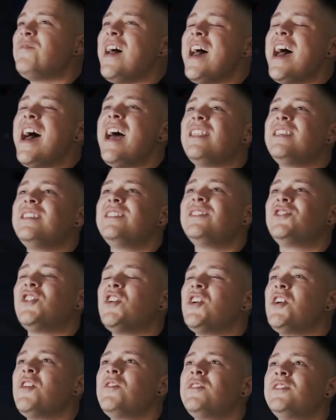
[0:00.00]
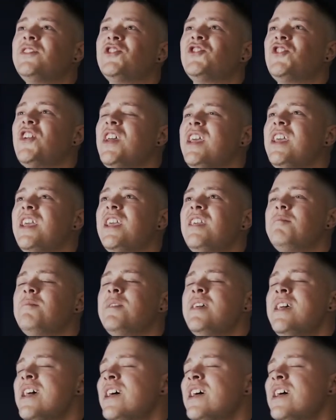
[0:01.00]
valleys all the same.